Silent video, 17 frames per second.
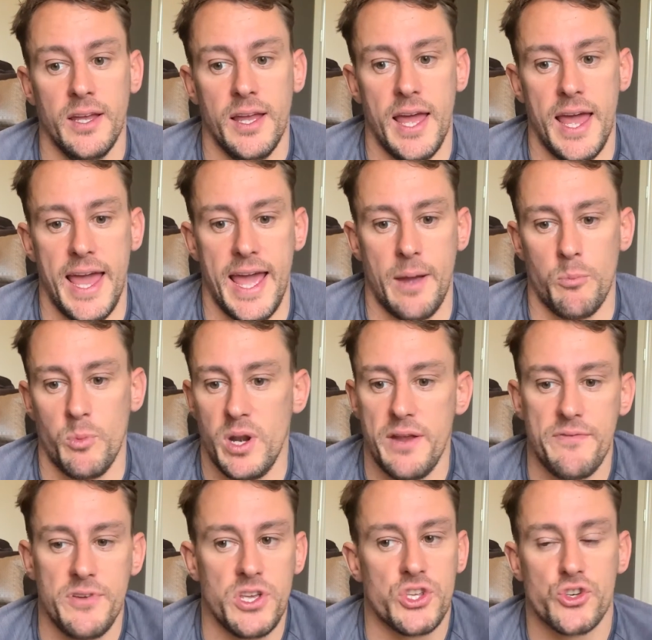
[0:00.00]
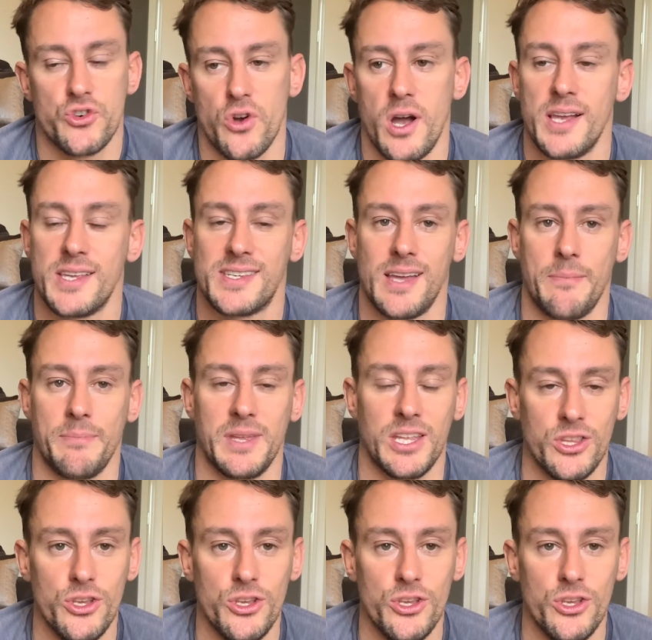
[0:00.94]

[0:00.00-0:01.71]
And whenever you try something